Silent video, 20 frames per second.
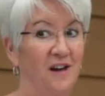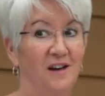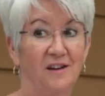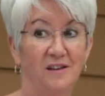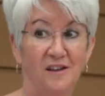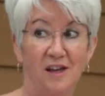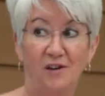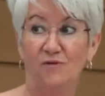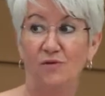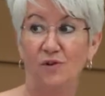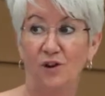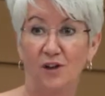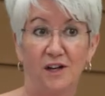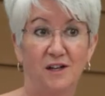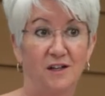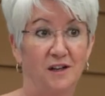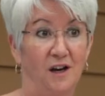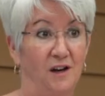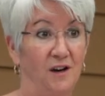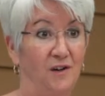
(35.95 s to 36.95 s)
And they've
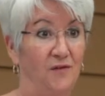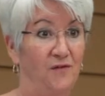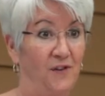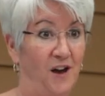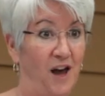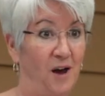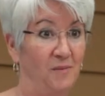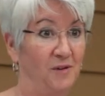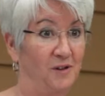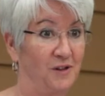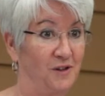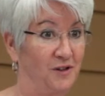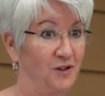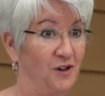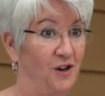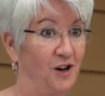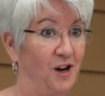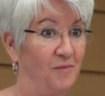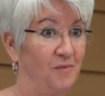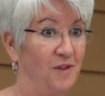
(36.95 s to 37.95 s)
really done a fabulous
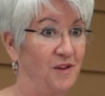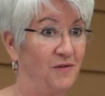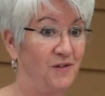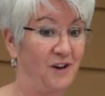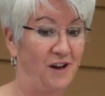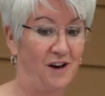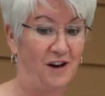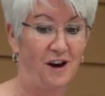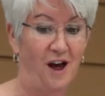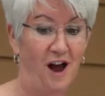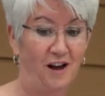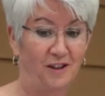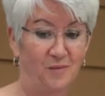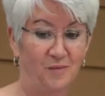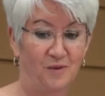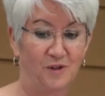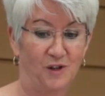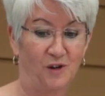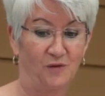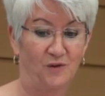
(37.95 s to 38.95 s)
job. They've kind of knocked
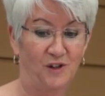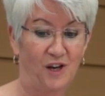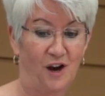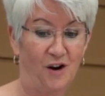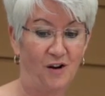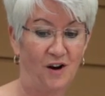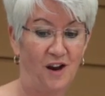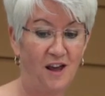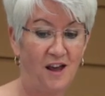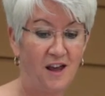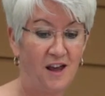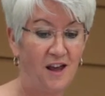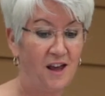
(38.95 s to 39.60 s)
themselves out.